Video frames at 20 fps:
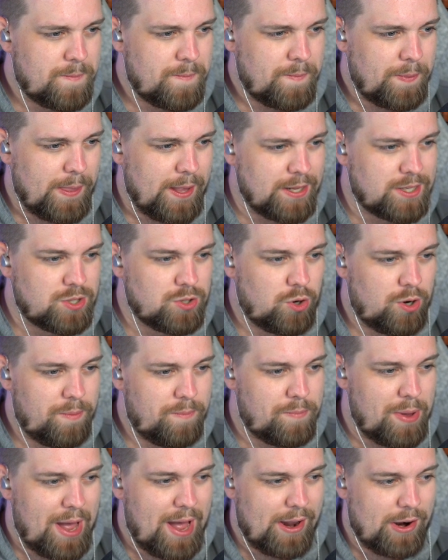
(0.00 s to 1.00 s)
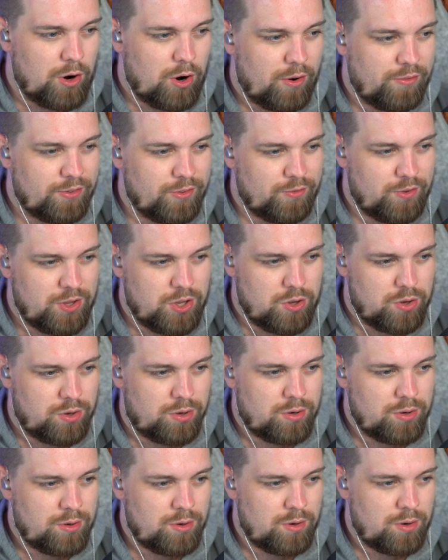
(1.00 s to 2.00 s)
It's not a bad offer for you.
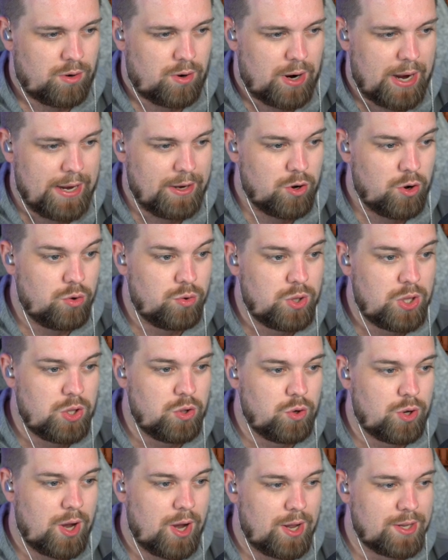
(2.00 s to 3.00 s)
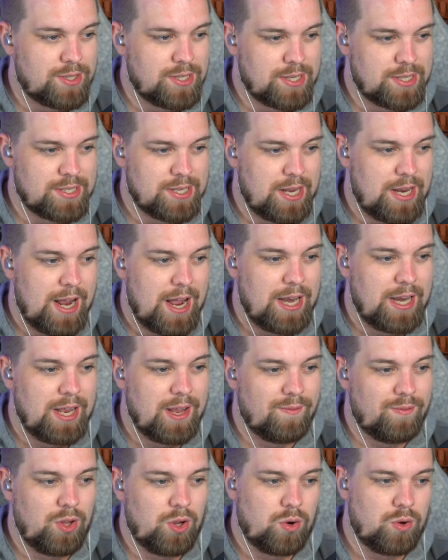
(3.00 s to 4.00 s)
I know that you can't succeed any
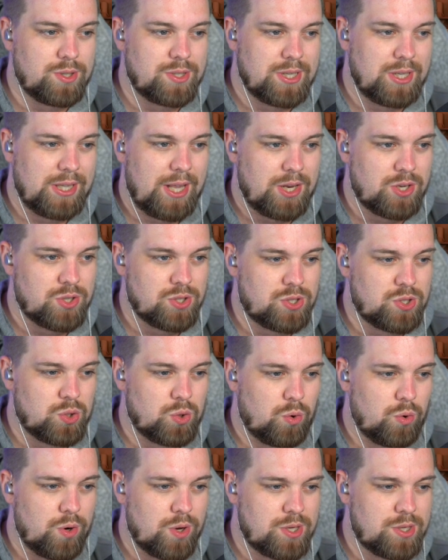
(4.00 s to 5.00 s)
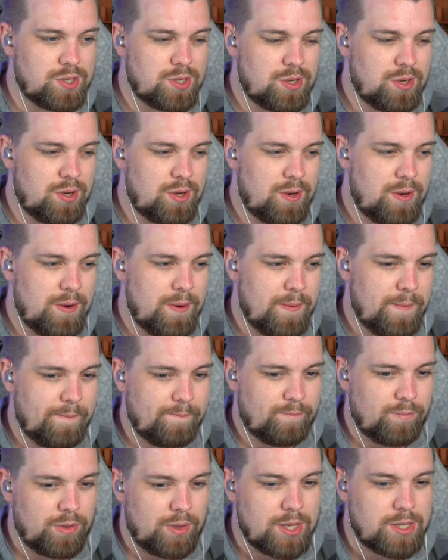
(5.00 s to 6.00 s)
of the Constellation stories.
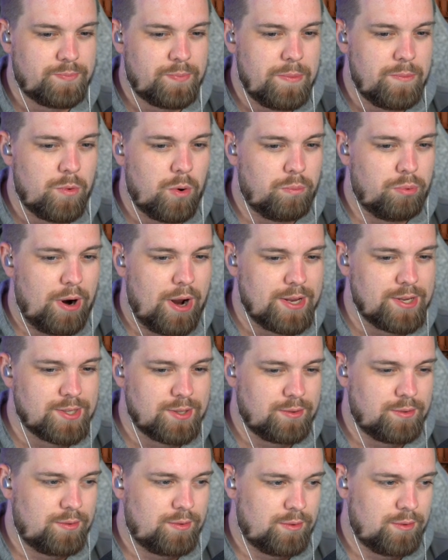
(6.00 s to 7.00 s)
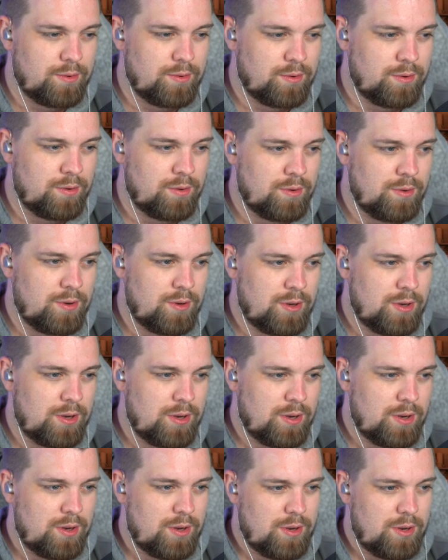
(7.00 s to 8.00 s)
Let's be more brazen.
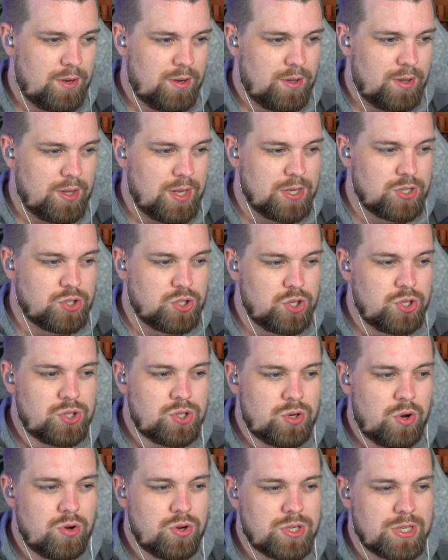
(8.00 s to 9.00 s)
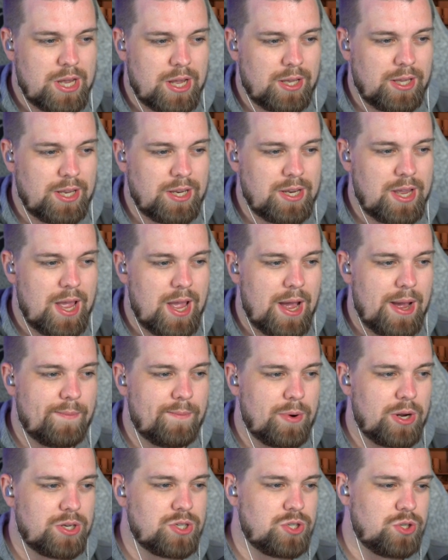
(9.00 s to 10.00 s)
There's just no telling how
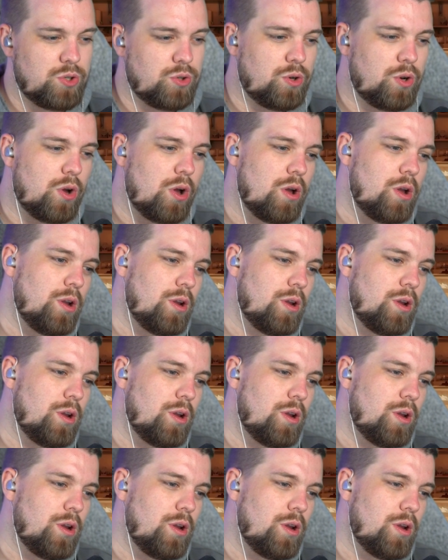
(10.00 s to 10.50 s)
much you know.